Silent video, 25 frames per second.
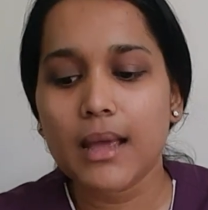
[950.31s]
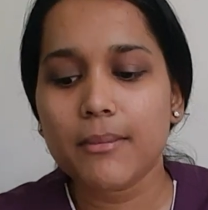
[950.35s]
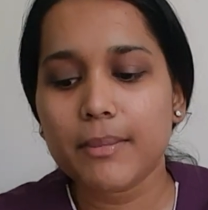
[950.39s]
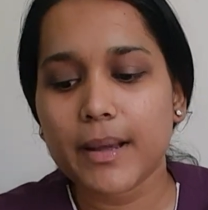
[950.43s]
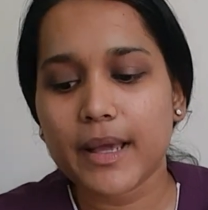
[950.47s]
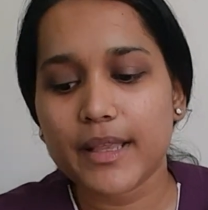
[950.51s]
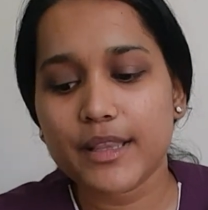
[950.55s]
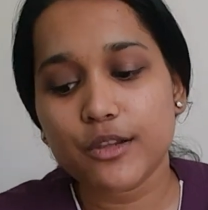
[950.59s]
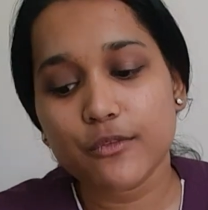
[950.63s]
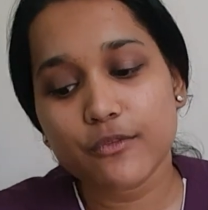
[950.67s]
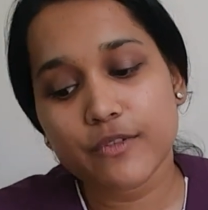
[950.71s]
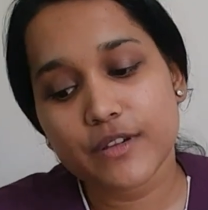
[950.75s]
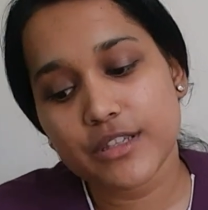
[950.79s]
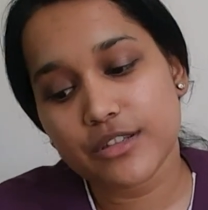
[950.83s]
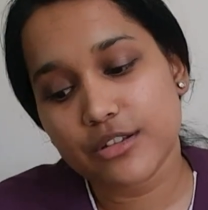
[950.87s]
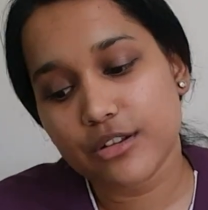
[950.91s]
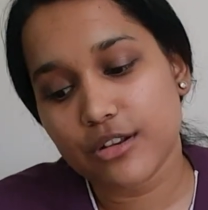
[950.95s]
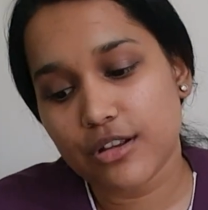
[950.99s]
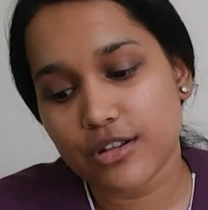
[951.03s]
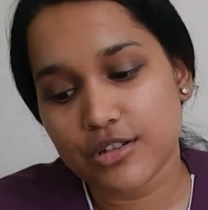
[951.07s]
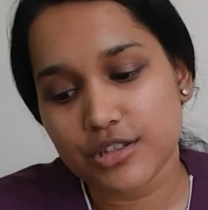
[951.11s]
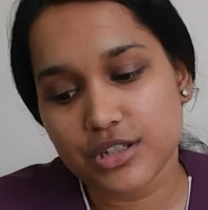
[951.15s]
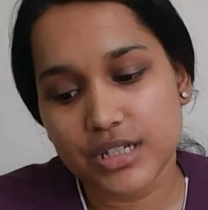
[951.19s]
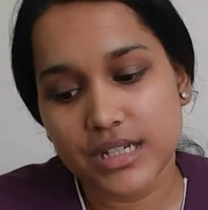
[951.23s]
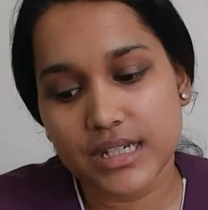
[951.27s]

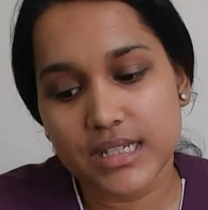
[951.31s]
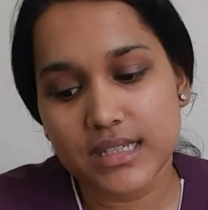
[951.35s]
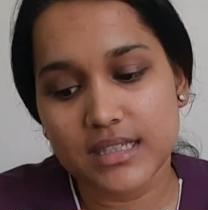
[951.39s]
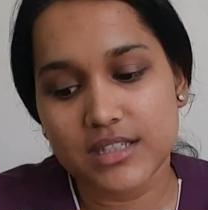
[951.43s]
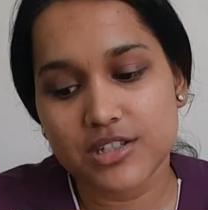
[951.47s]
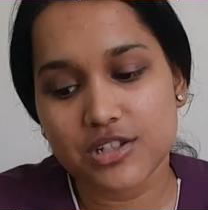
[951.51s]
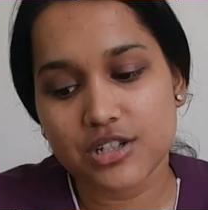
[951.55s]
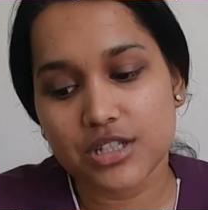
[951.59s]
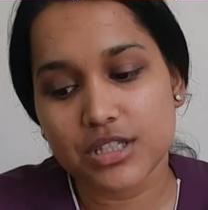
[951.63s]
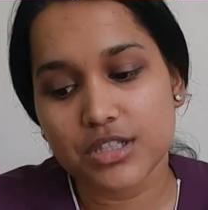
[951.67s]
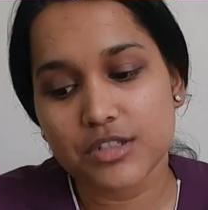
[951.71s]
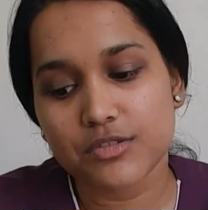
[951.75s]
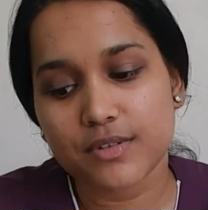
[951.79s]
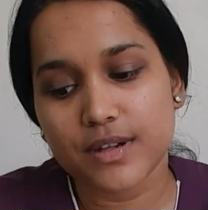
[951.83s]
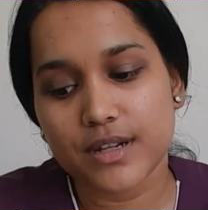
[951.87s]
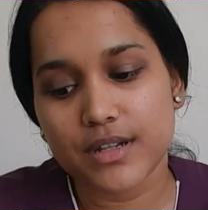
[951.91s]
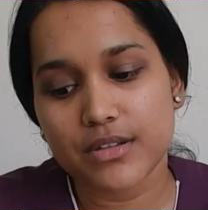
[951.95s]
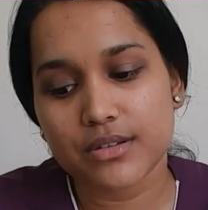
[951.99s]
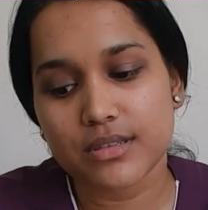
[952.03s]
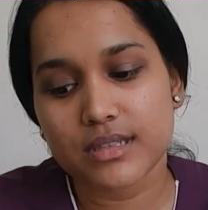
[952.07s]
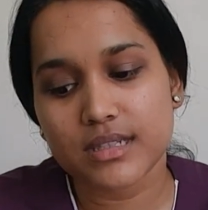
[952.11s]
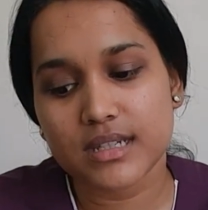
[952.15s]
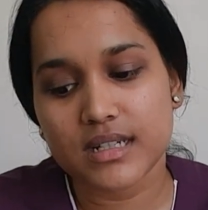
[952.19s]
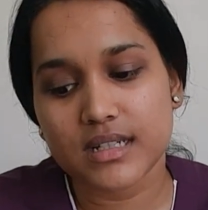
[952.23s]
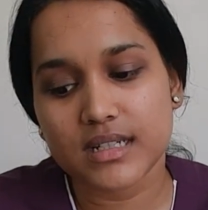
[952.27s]
Pathophysiology is just where
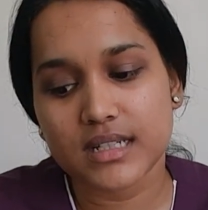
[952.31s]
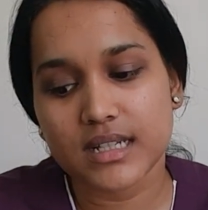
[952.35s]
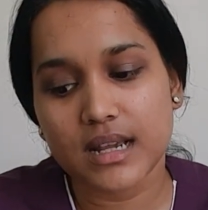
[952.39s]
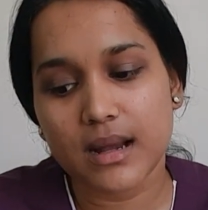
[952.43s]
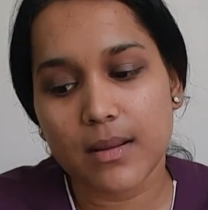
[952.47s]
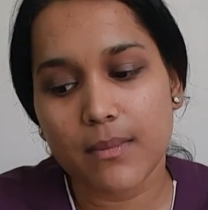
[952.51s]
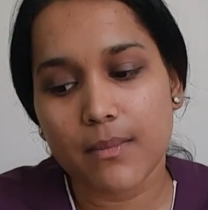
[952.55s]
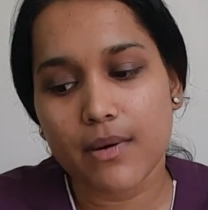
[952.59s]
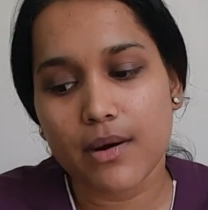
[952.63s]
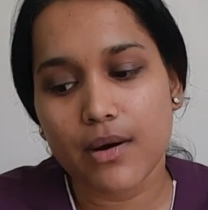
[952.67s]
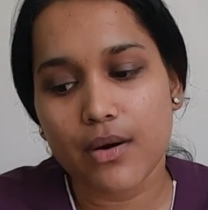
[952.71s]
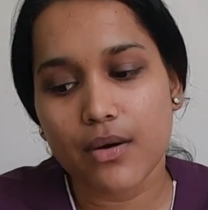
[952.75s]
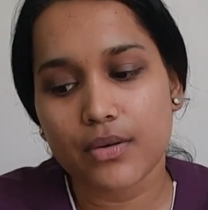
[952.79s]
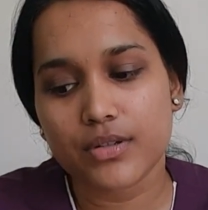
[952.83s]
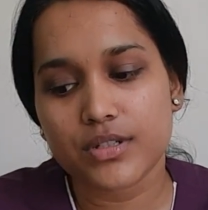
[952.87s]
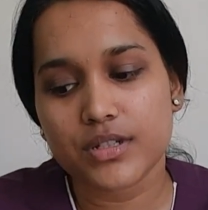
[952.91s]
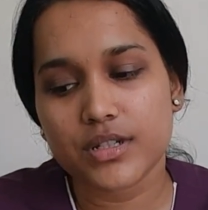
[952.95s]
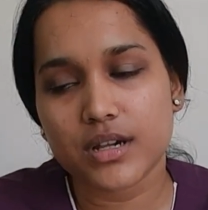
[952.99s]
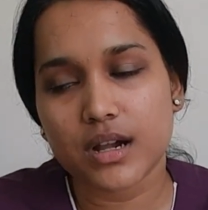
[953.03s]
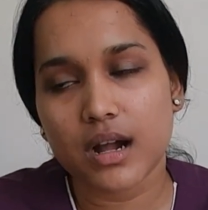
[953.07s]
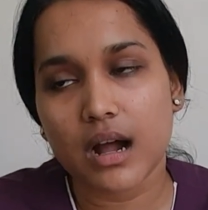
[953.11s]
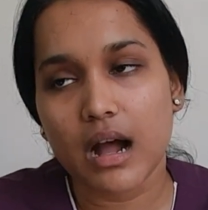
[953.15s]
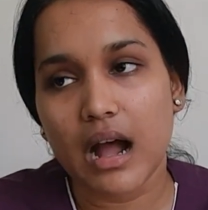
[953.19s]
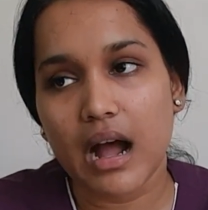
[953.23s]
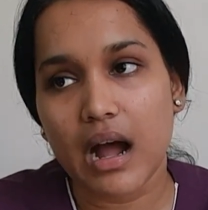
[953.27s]
you study about
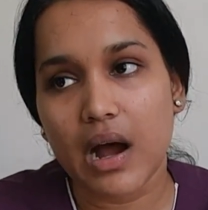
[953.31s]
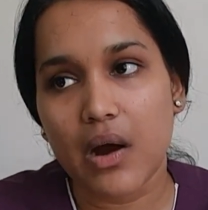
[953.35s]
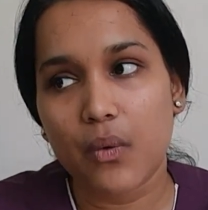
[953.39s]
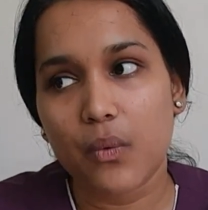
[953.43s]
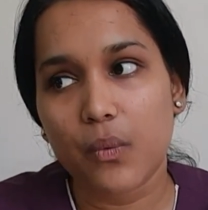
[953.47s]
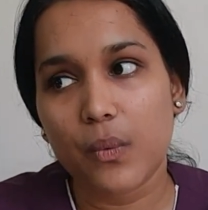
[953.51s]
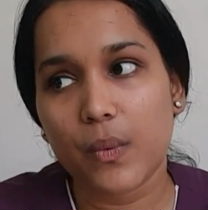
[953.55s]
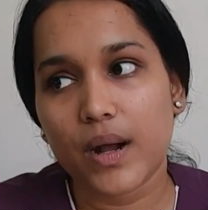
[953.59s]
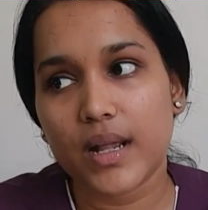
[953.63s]
how